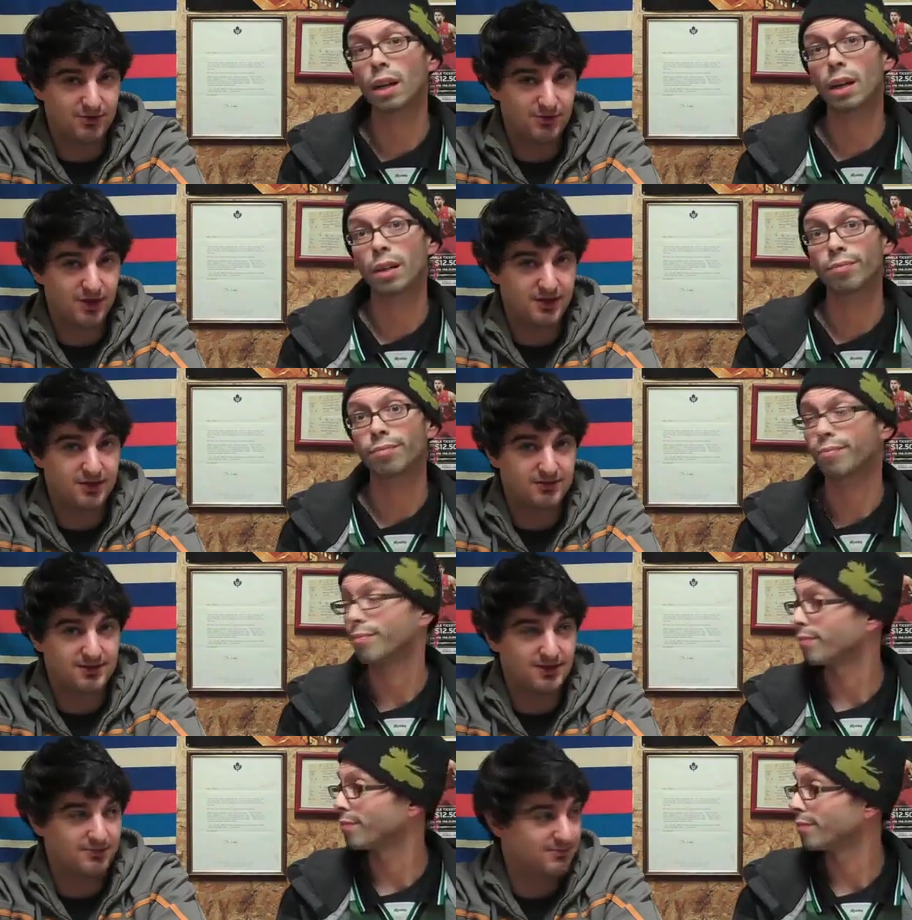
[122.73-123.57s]
Speaker 1: you
Speaker 2: like your
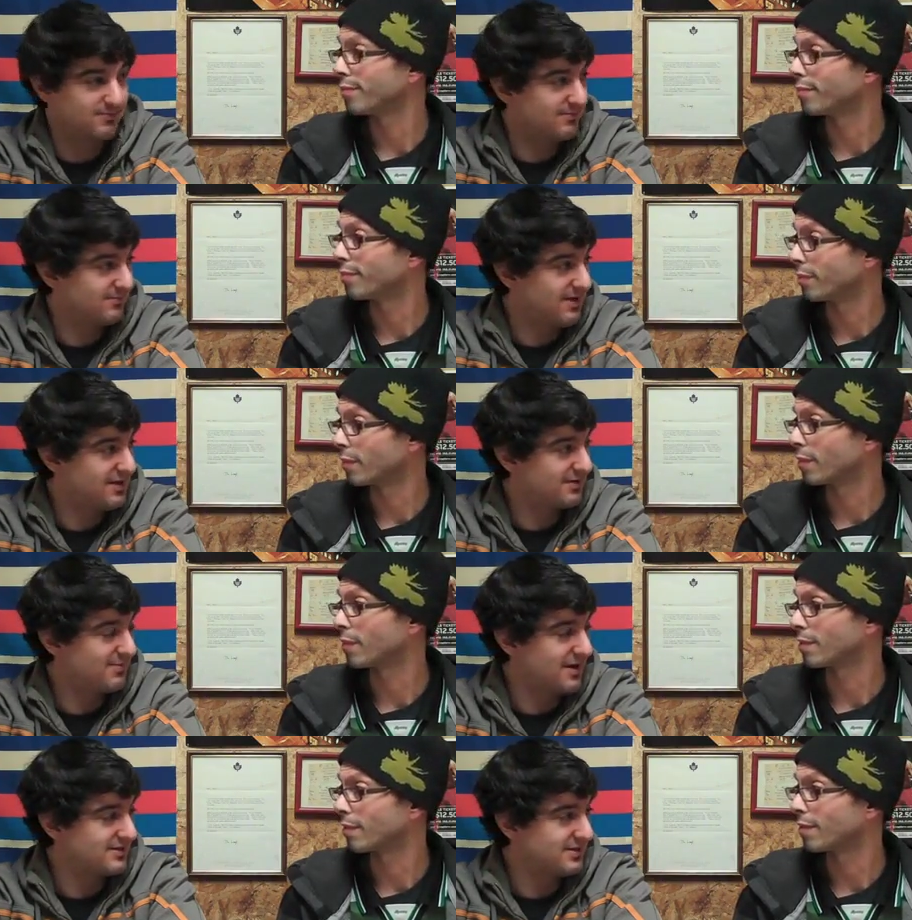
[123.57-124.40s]
team. I like
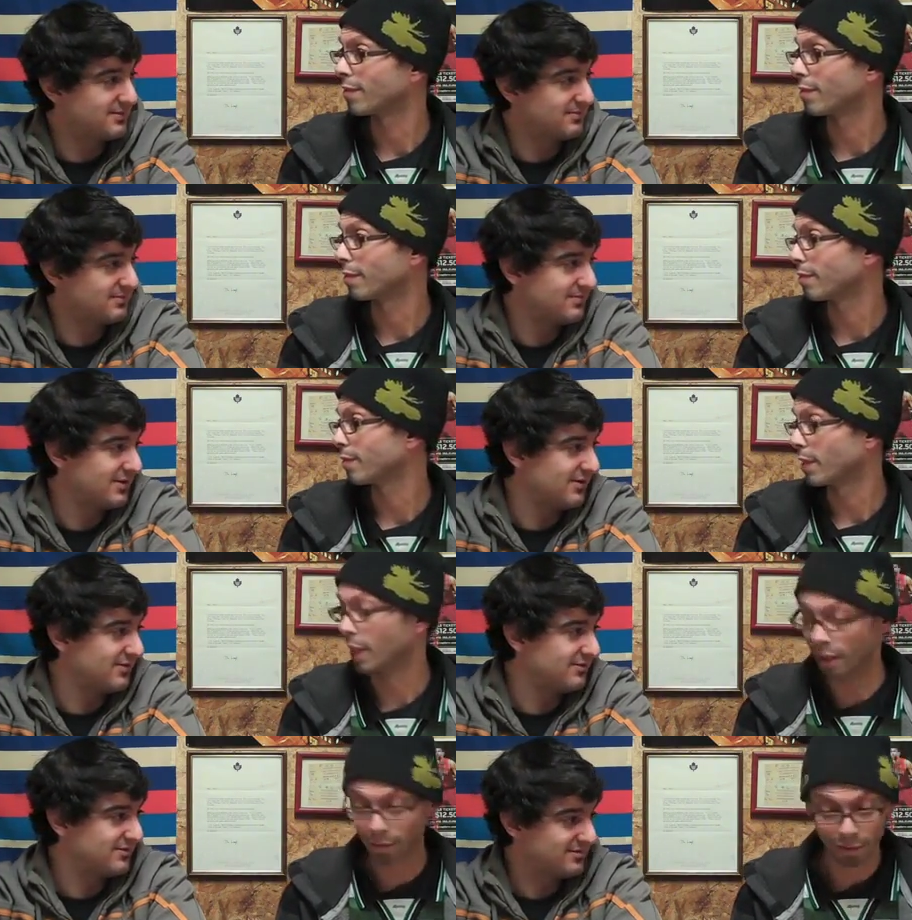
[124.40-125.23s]
my team. You know.
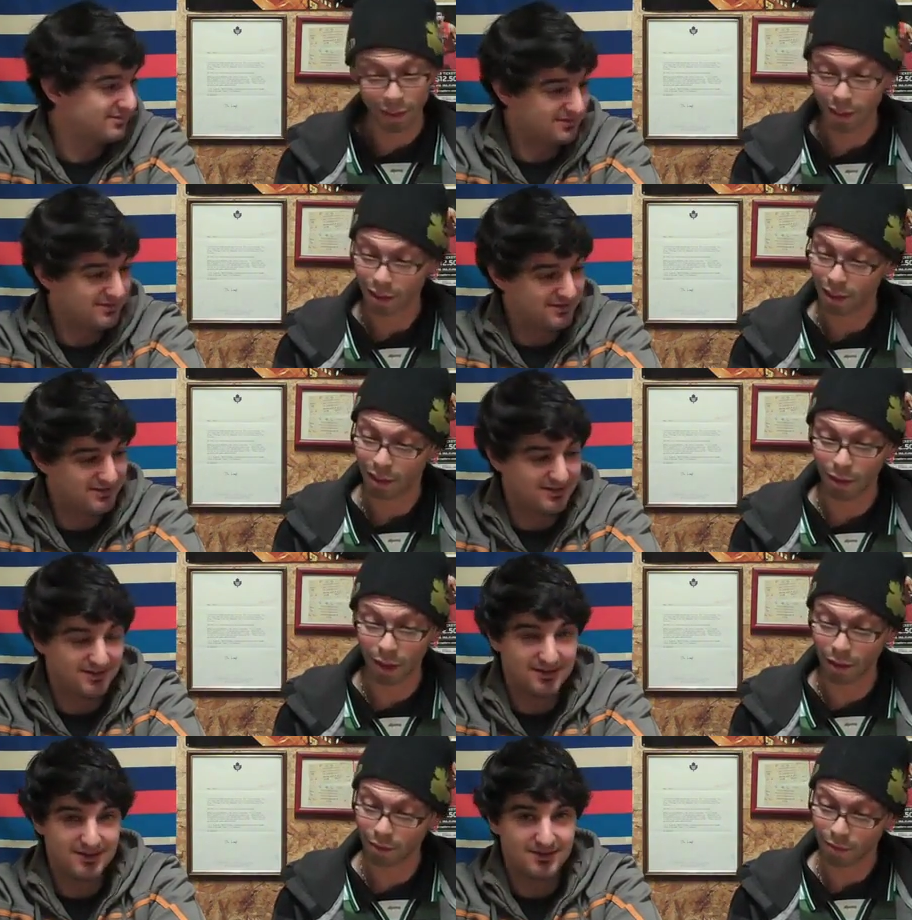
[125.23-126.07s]
Yeah.
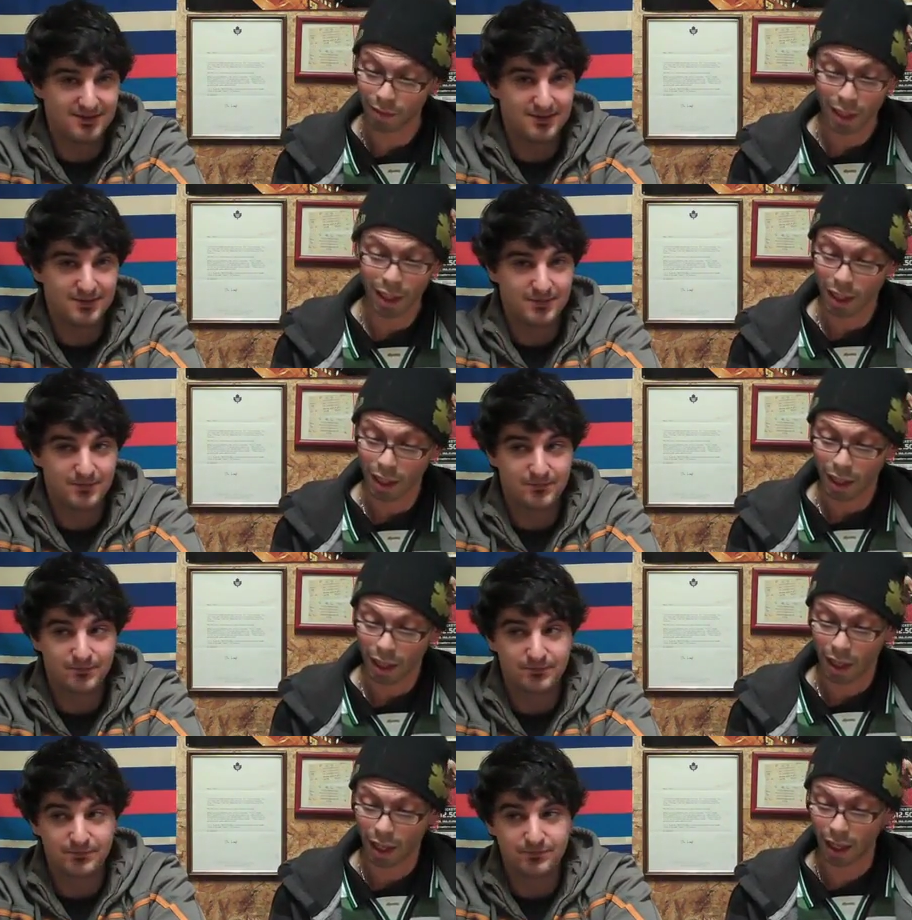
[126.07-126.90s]
Speaker 1: Well,
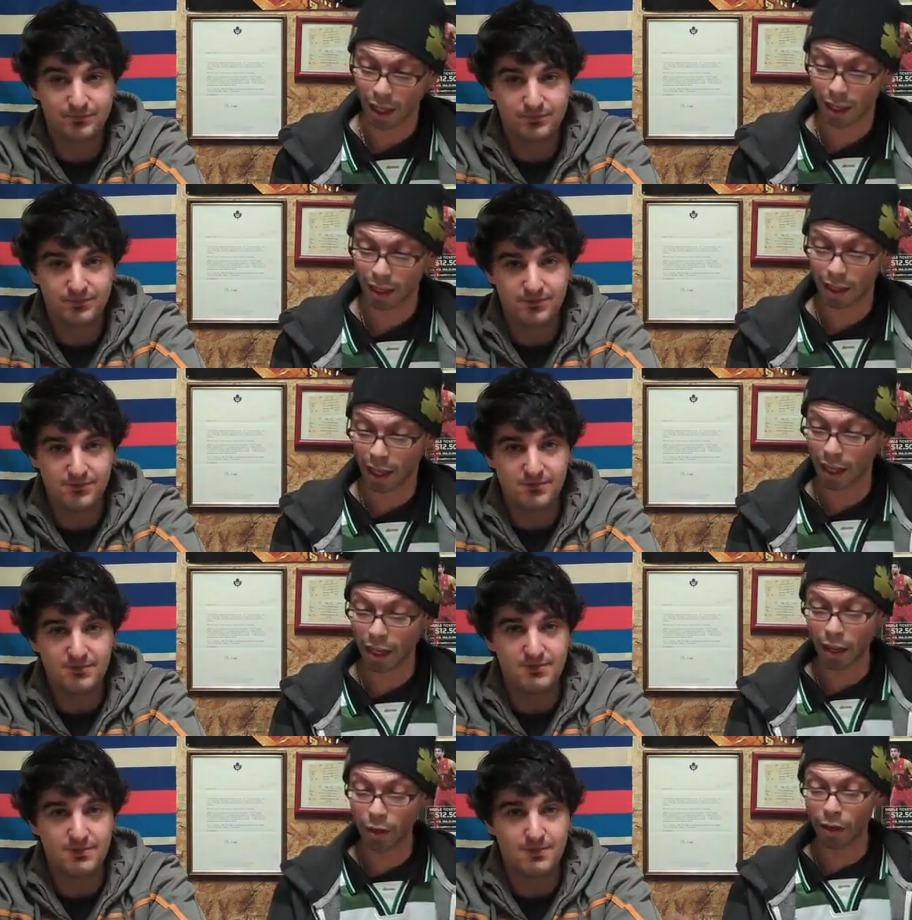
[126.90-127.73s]
uh,
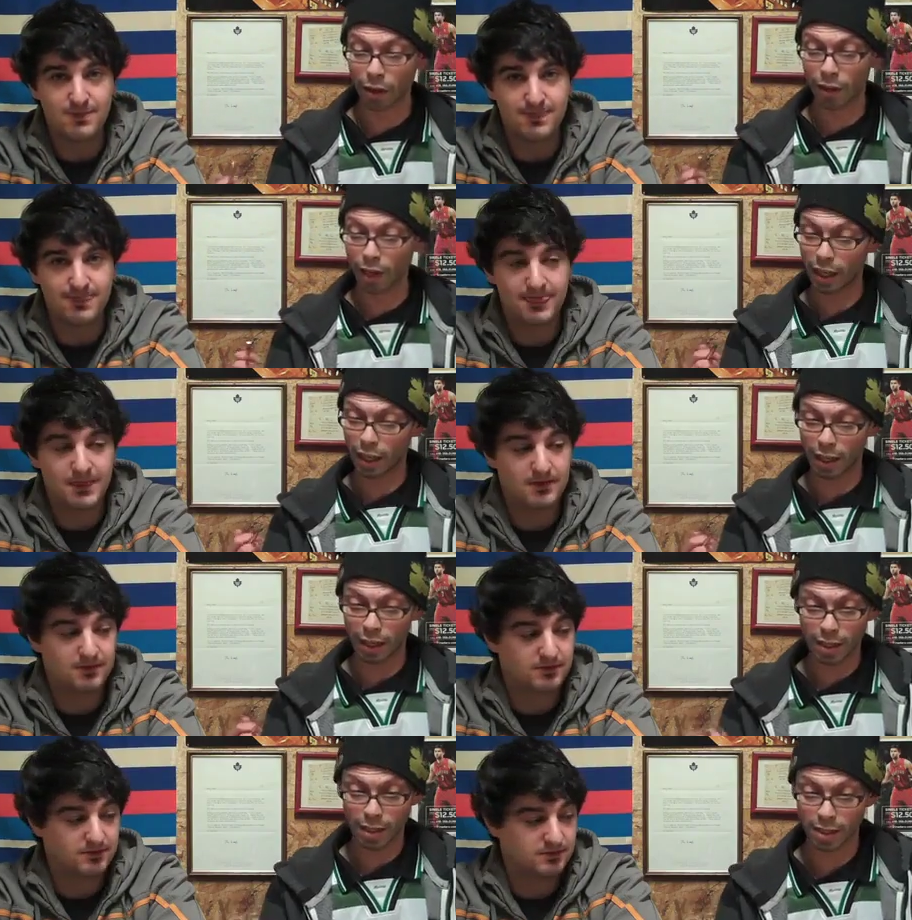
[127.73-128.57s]
another
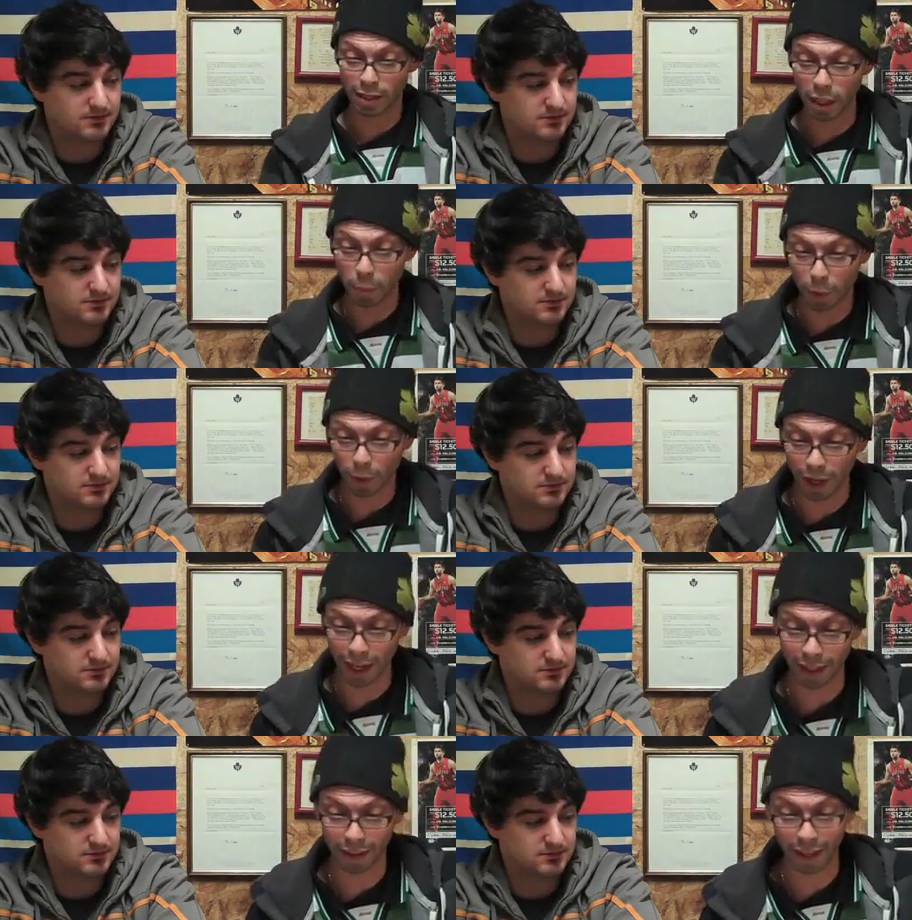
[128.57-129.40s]
uh, sleeper
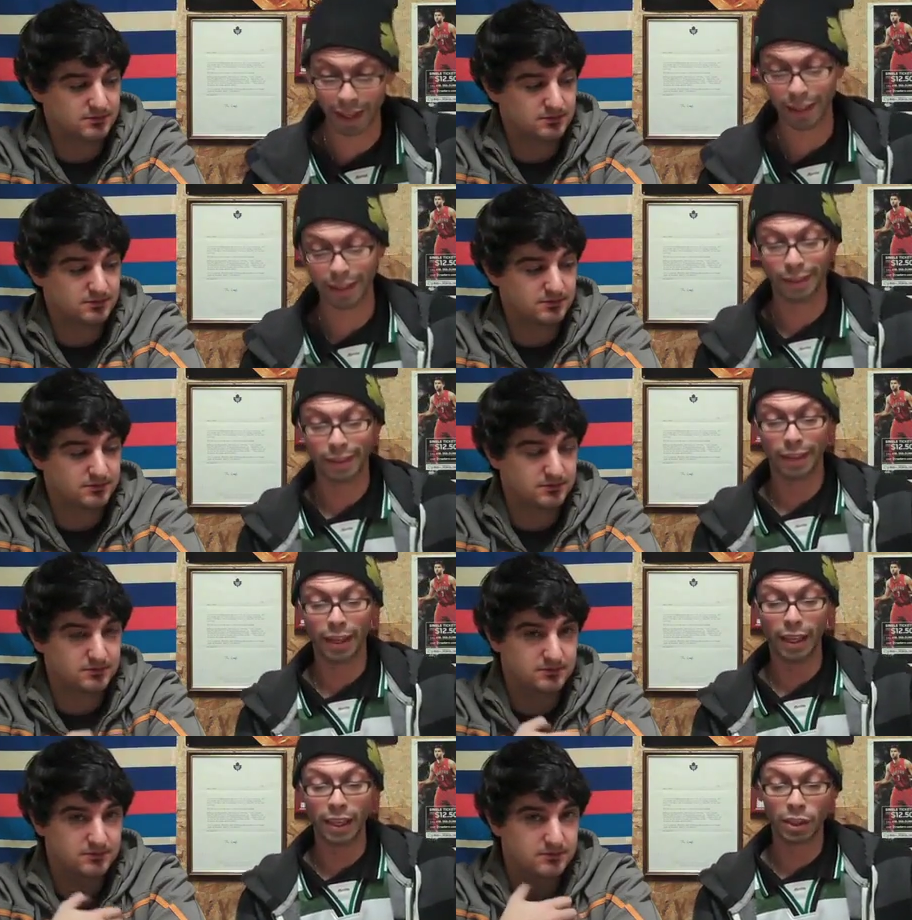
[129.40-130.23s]
in the
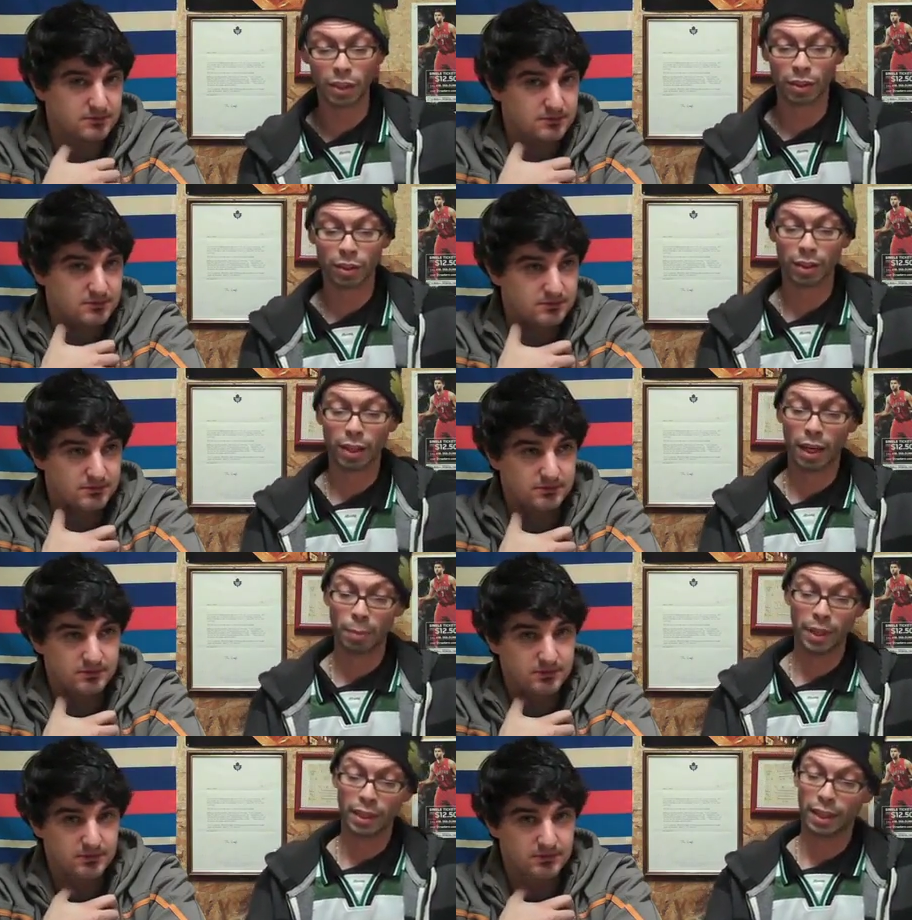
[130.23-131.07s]
the eastern,
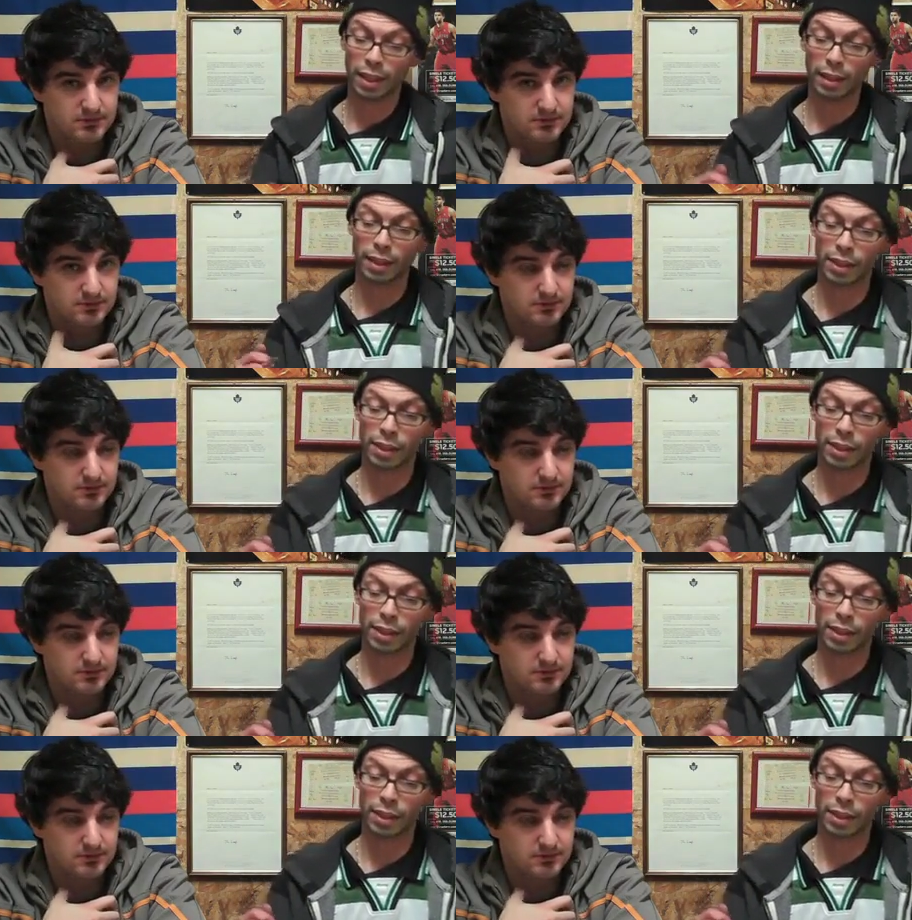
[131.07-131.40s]
I mean the the